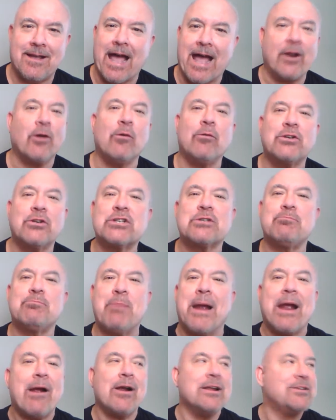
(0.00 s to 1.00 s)
I don't
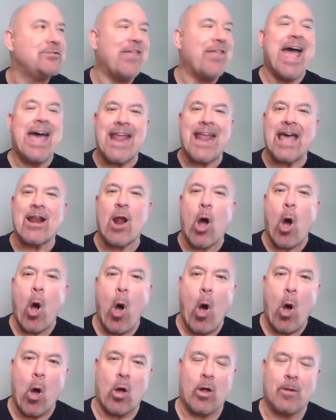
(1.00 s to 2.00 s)
disparage that at
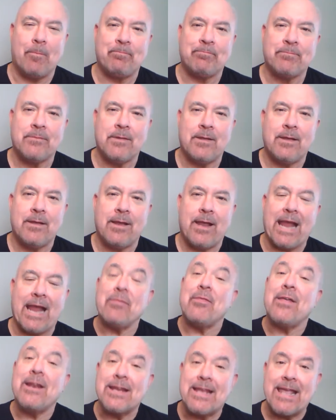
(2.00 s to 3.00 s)
all.
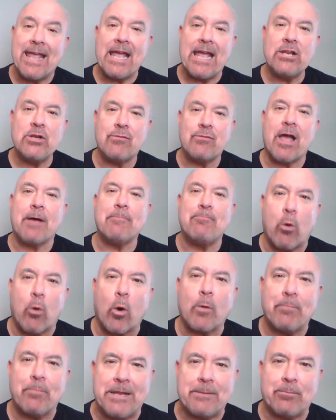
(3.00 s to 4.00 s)
And then again, you've got
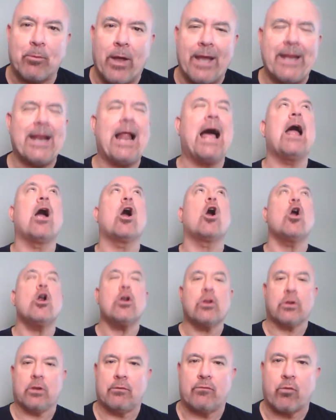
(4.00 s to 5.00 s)
poor people. And I
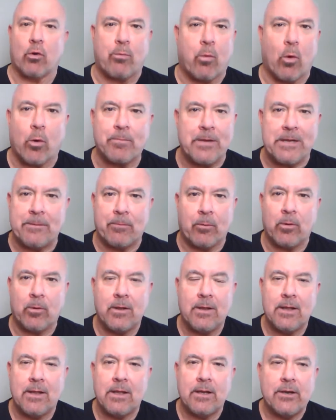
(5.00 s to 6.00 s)
hurt for poor people.
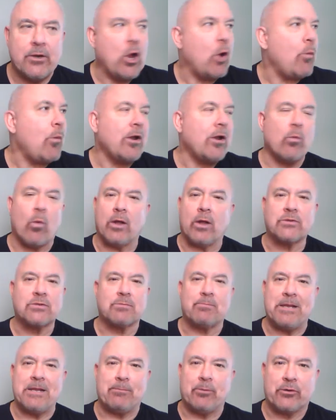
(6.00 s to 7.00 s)
No one wants
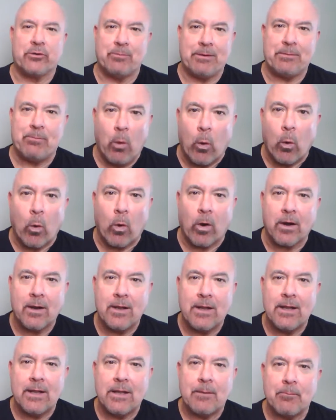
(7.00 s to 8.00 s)
people to be poor.
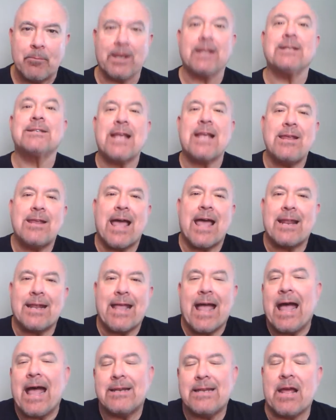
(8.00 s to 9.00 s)
But let's say you got a
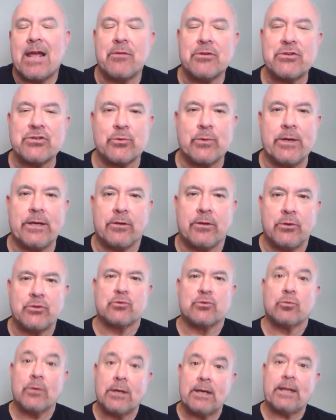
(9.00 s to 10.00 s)
guy down the street
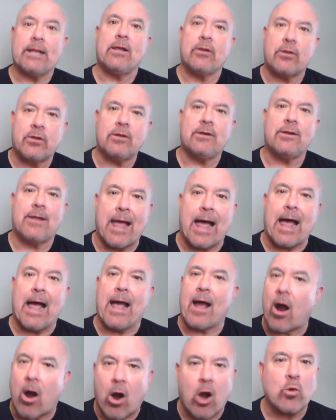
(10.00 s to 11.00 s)
who's really a good
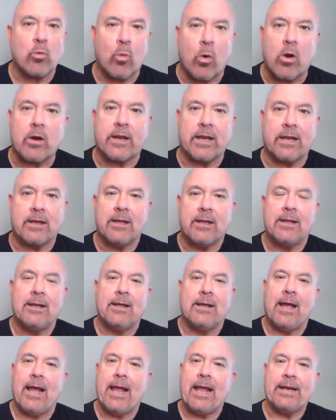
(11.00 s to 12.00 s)
guy, hardworking,
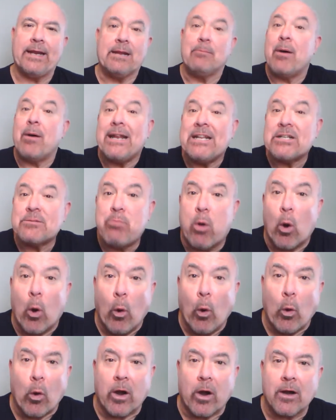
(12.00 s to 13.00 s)
and but he's
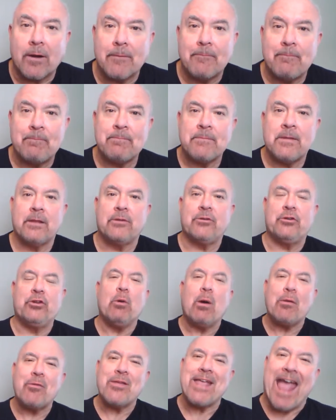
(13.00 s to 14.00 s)
poor. You
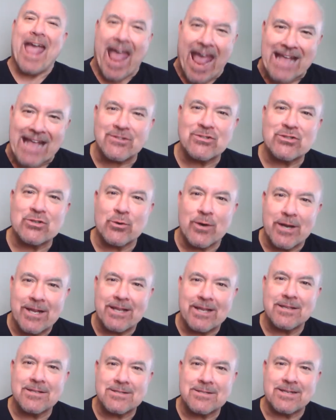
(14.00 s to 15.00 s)
know what the answer
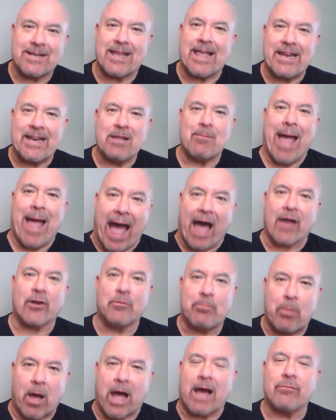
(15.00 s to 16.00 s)
is to get him out
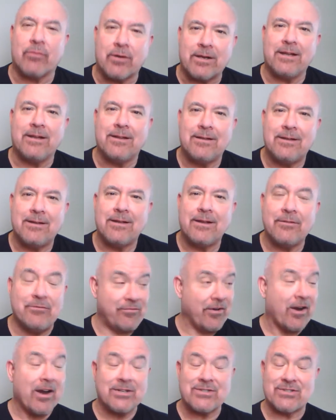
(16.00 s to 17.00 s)
of poverty? It's
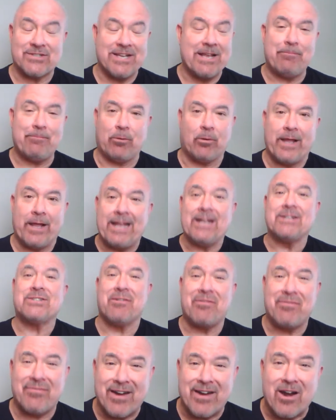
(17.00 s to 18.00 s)
very simple. It is
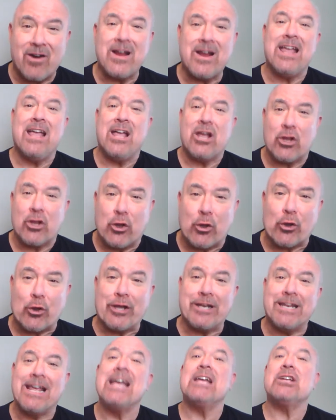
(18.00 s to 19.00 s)
a very
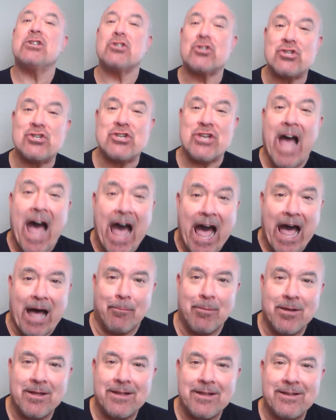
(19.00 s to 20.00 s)
good
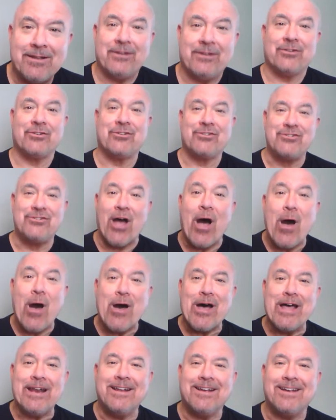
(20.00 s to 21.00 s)
job.
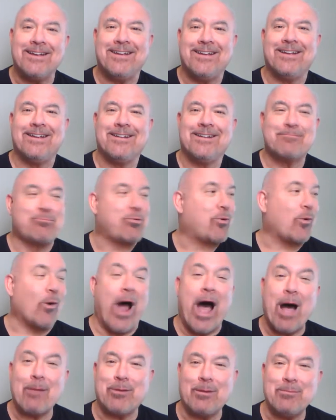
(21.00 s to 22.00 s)
Done.
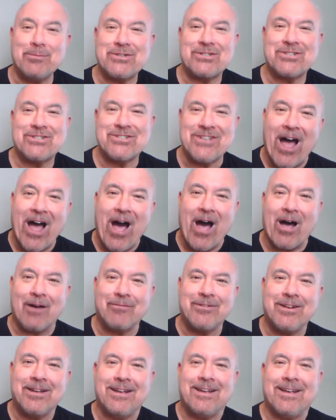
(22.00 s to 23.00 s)
Problem
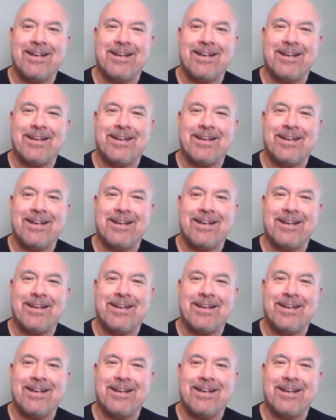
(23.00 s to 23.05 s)
solved.